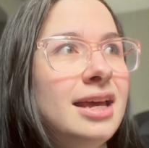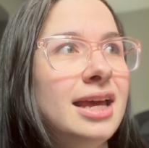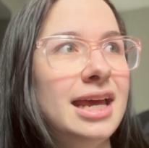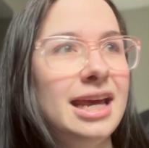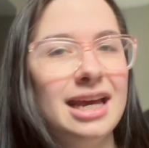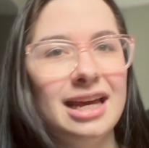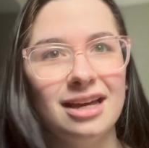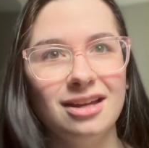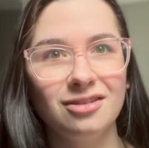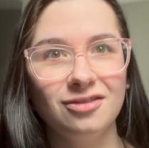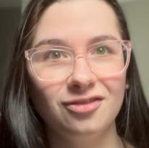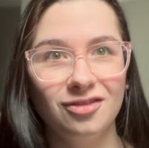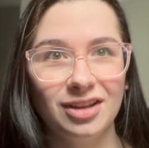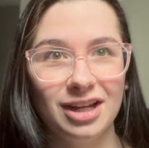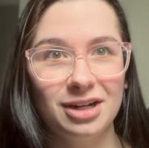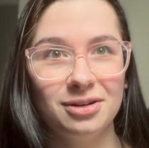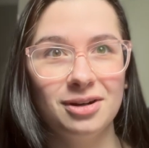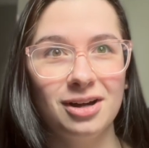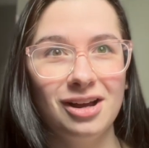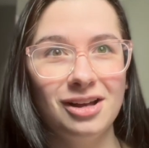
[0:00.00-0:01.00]
and
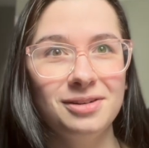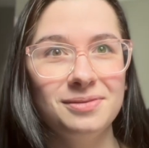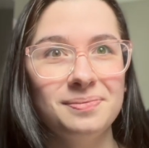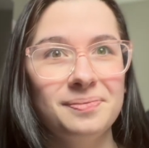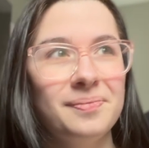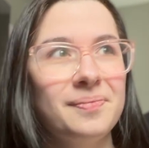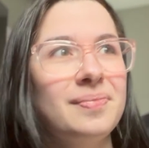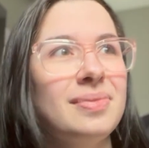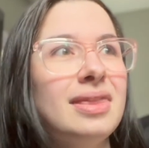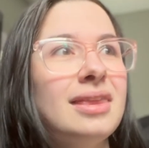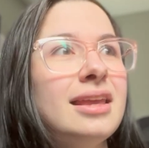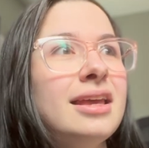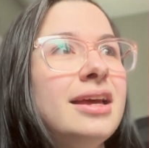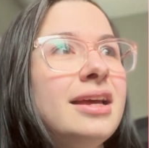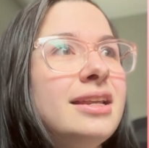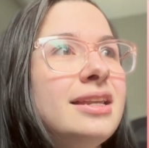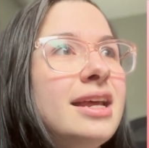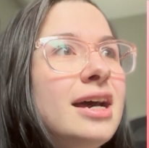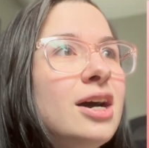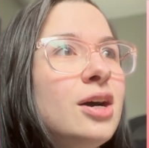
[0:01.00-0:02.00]
Flareon.
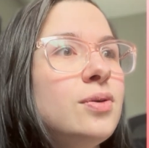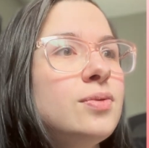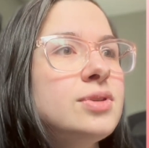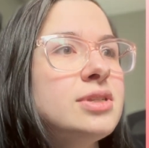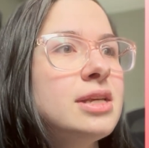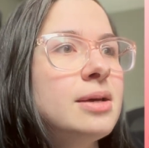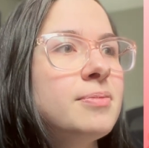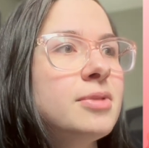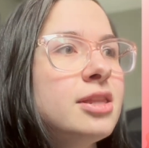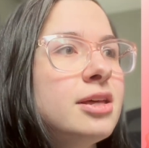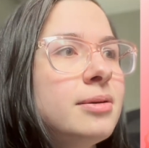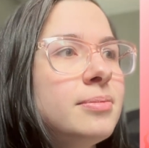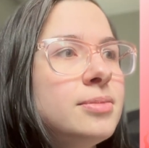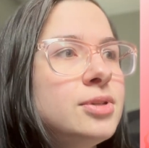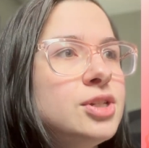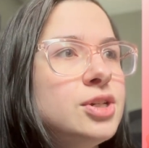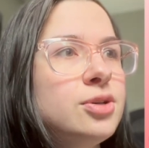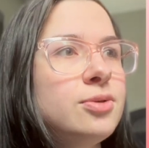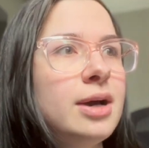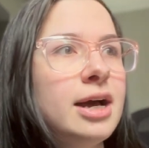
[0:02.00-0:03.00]
Now, some of them
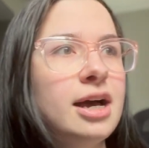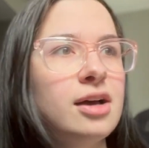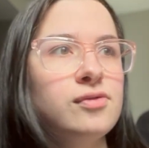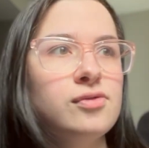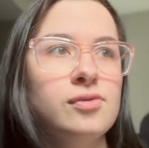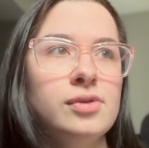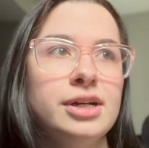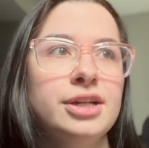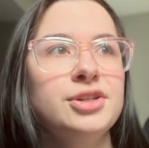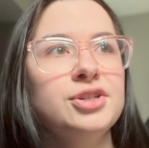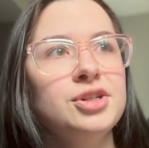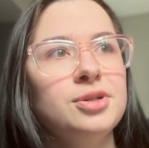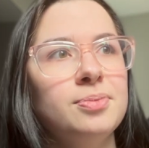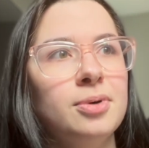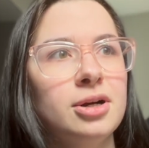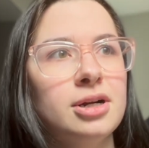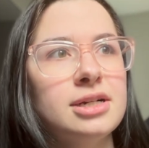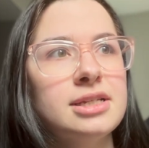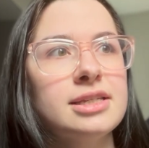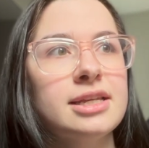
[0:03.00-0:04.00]
do have 1 and 2
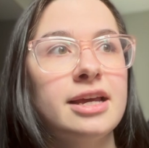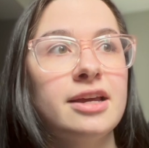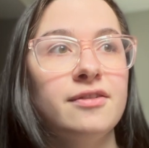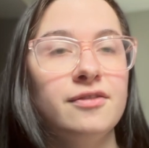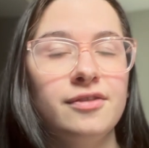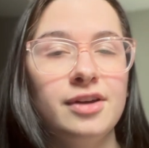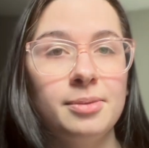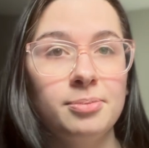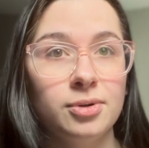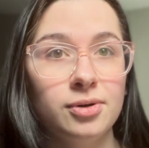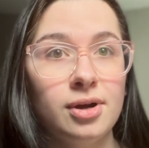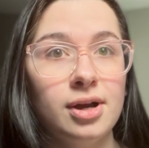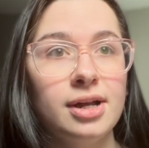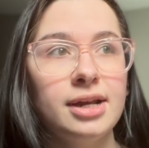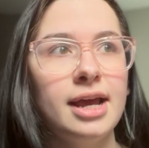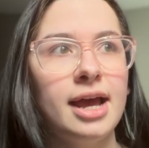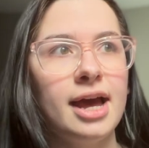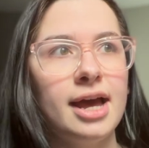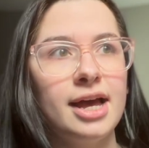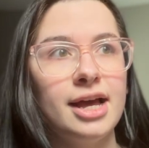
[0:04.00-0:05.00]
parts, like Vaporeon
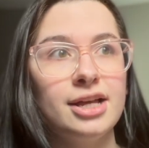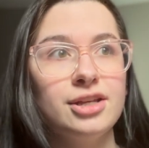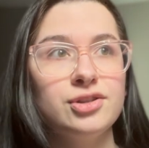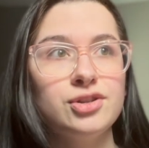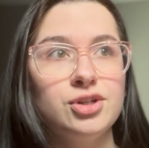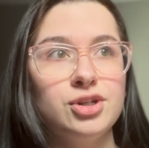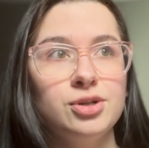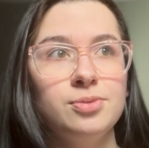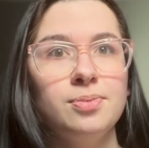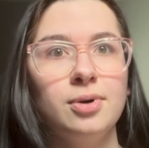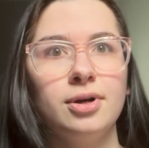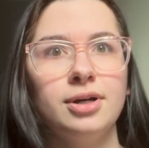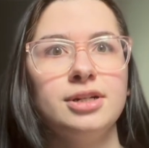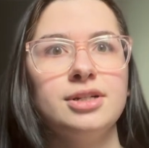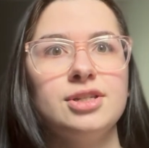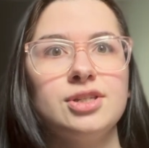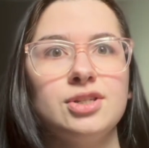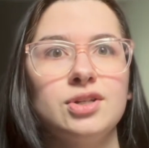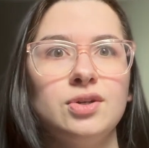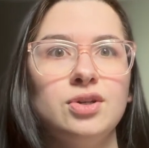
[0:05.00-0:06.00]
has 2
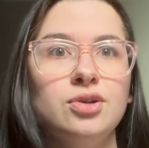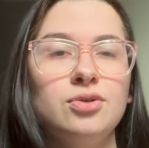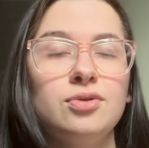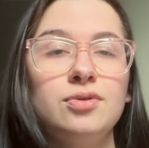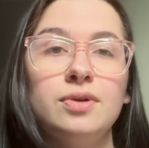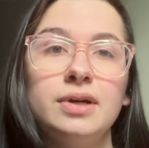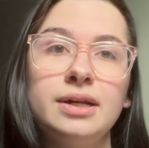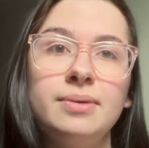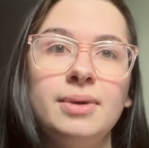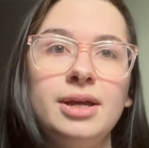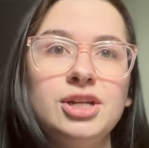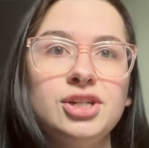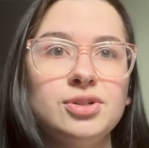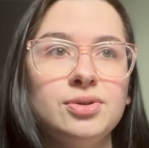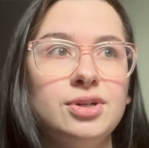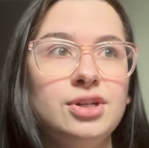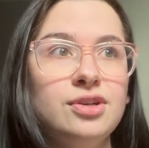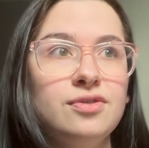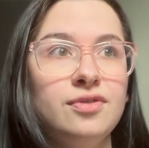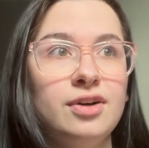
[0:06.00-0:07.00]
parts, so you'll want to make sure
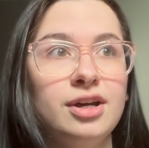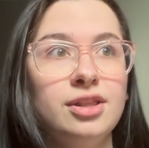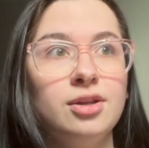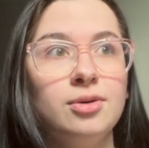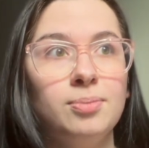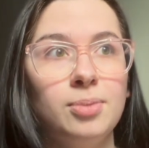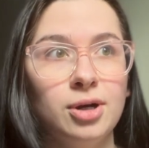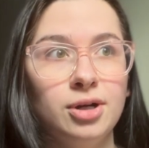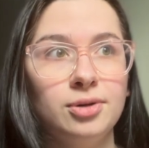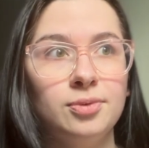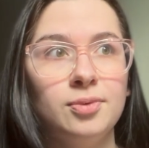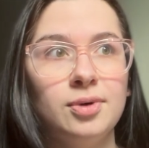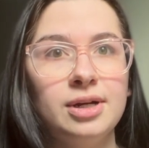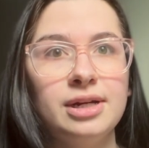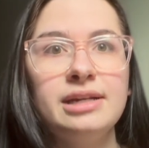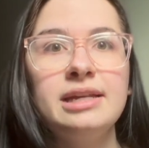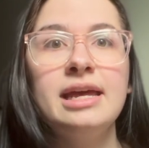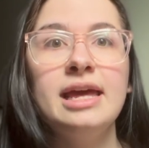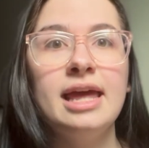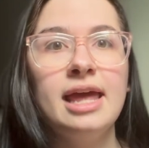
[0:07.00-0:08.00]
you find the part
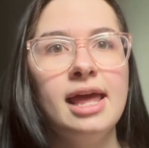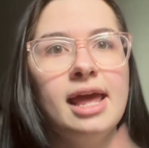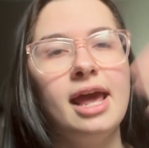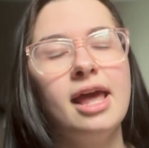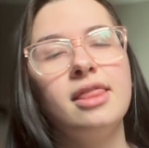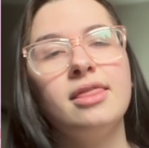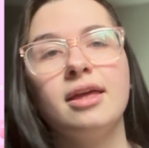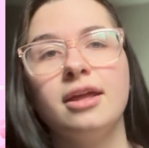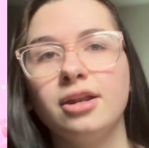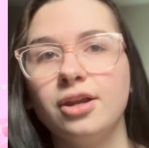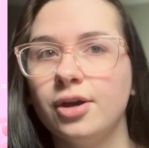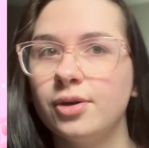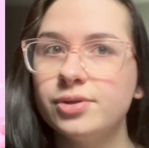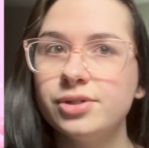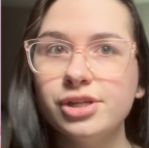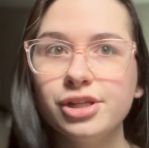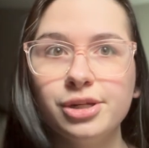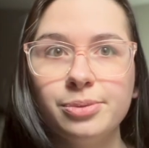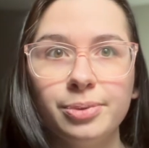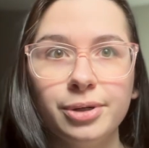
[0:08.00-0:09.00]
1 and then go
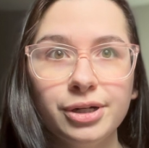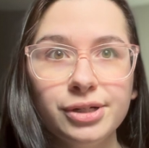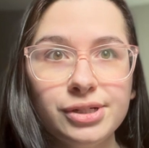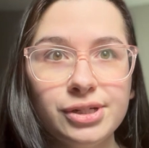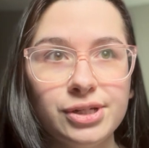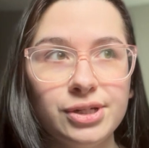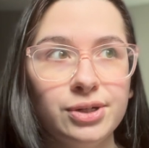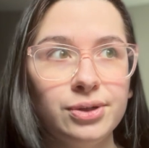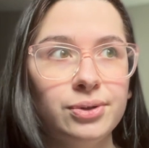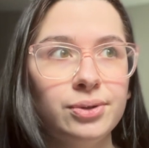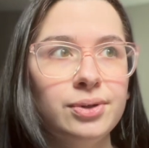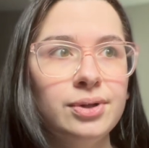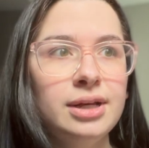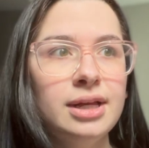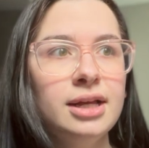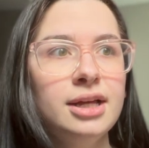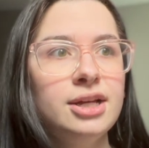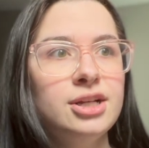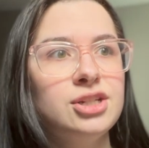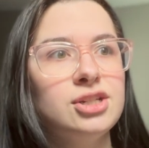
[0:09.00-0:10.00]
to the part 2,
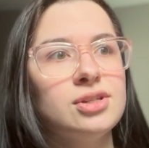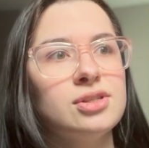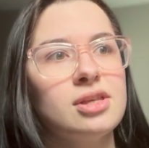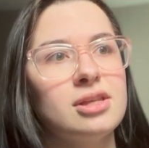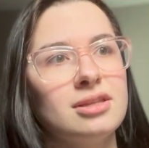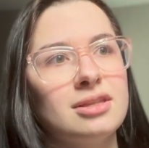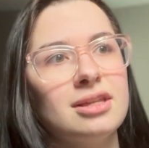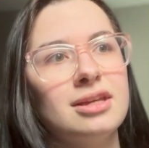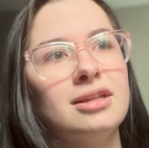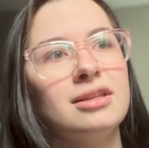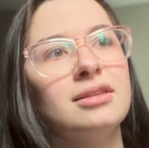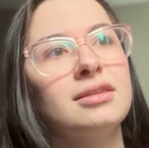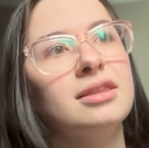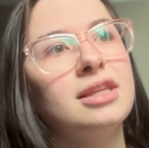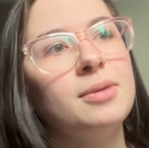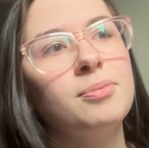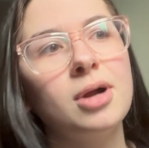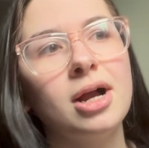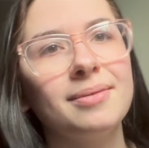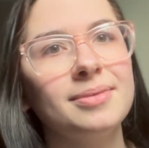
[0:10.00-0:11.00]
just so that they
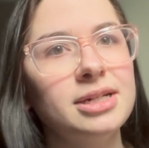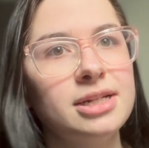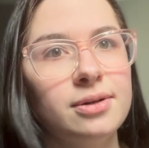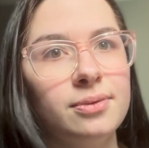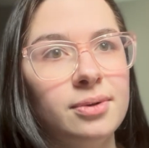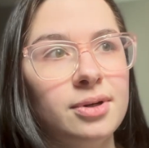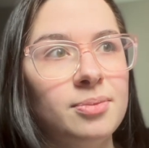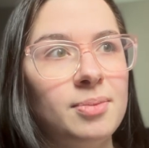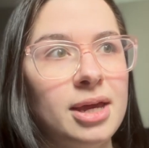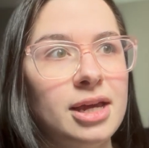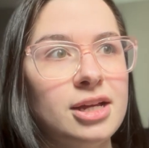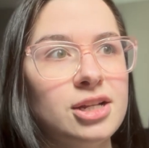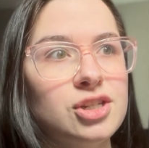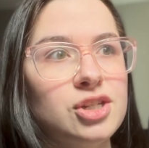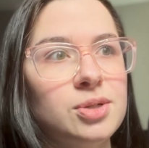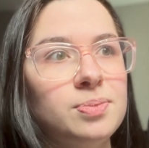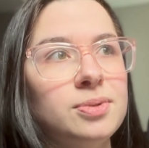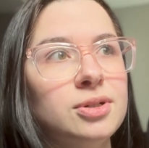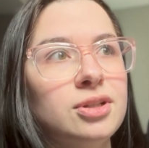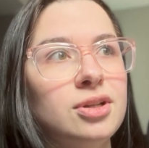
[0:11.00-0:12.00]
probably don't want to make it
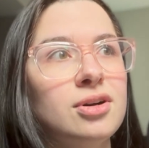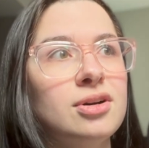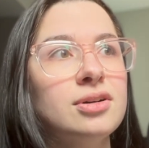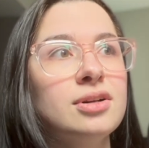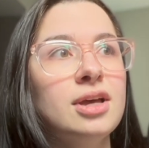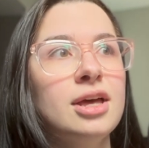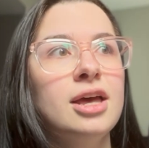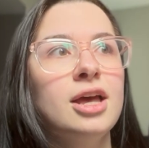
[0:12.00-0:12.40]
super long.